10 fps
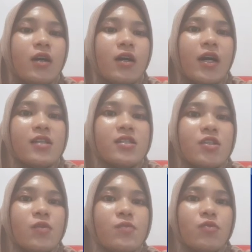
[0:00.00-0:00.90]

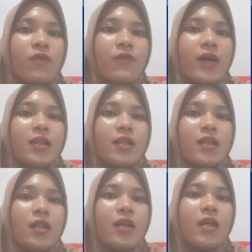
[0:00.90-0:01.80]
calcium sulfate
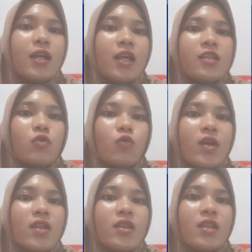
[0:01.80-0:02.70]
in
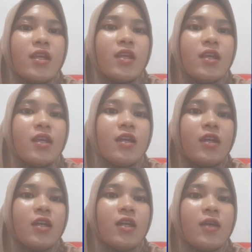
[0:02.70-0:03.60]

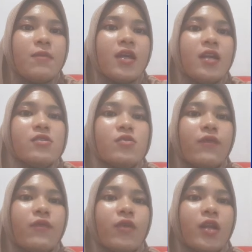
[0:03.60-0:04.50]
20 ml
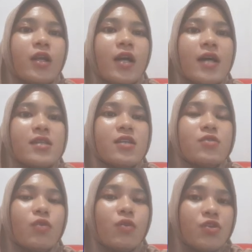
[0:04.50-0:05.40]
sulfuric acid
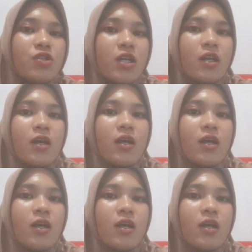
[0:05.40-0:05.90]
solution.